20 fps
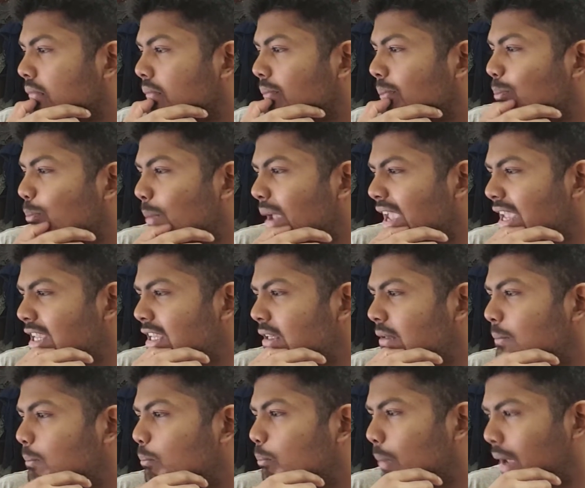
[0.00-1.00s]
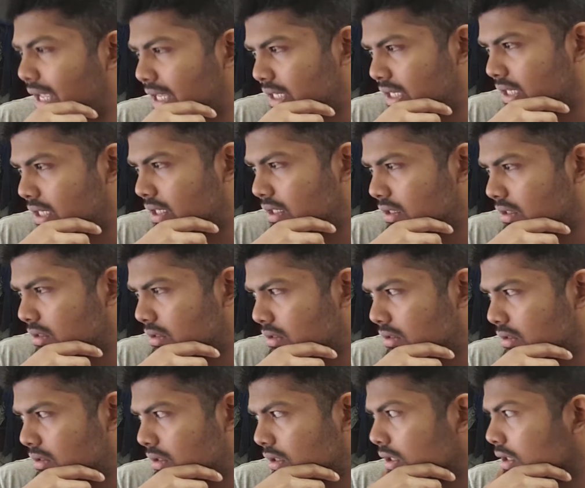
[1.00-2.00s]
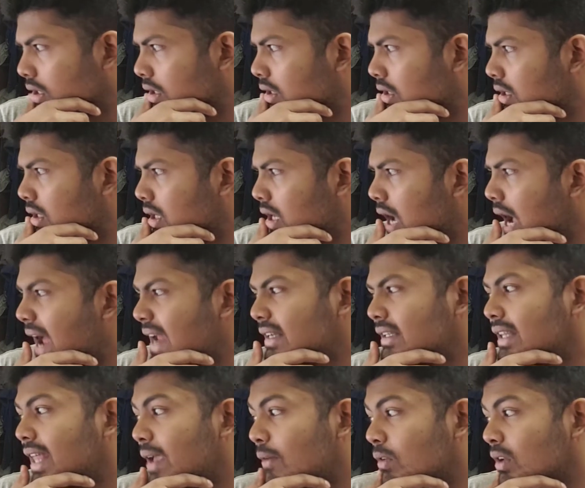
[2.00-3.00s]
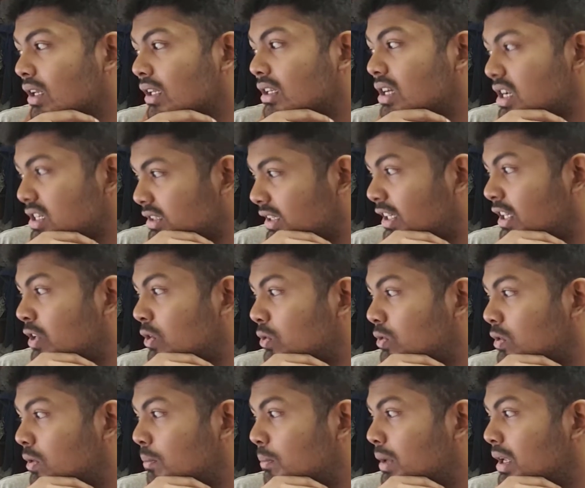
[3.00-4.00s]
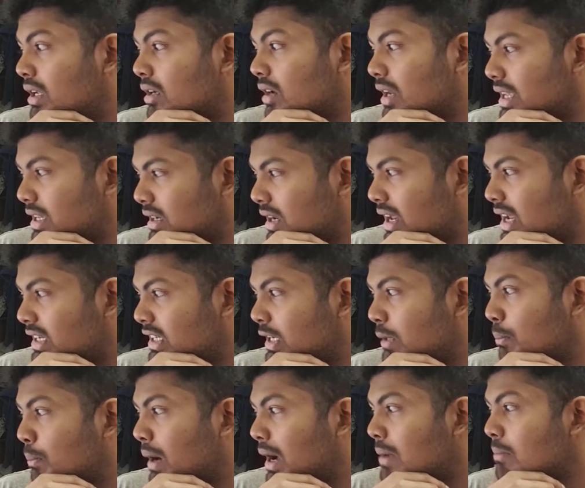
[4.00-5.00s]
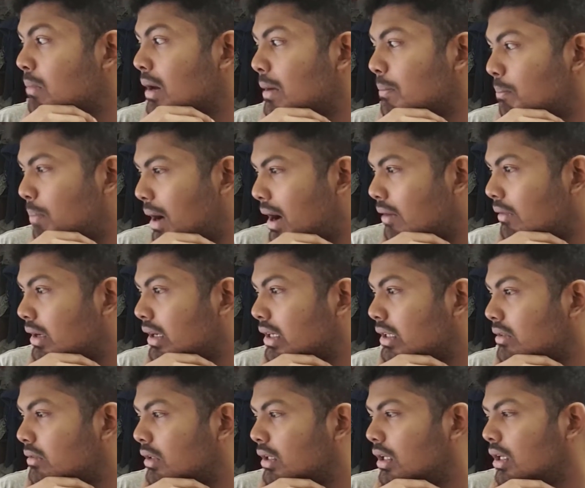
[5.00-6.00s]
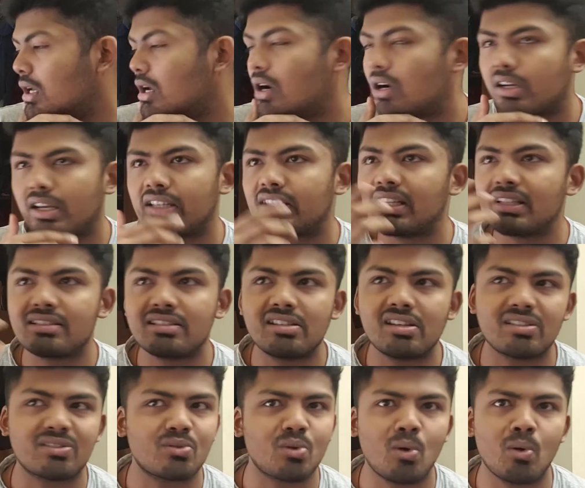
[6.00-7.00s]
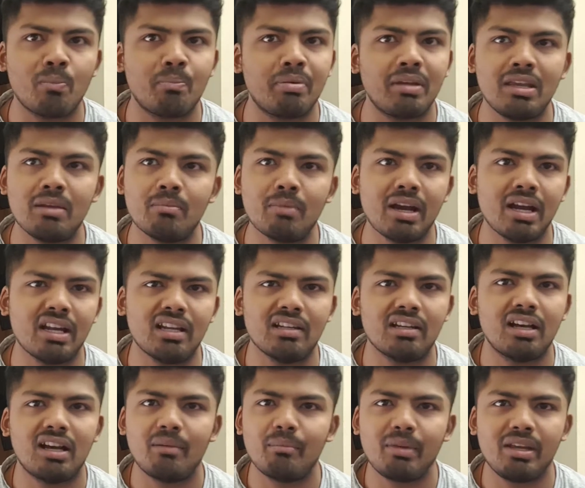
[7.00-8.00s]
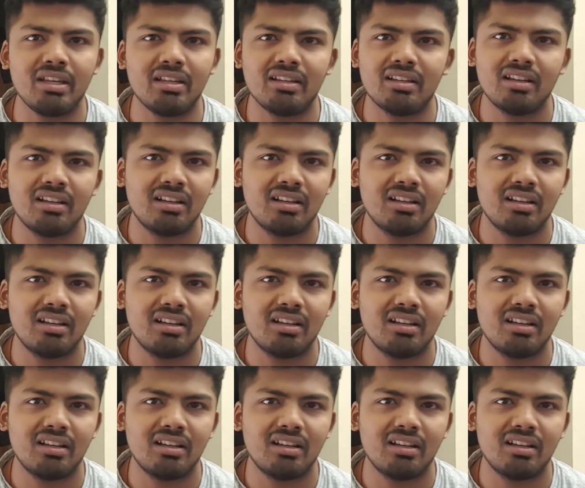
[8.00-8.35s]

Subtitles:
may make. And they will continue to be recreated by my power. Okay, that's just OP, man. I mean,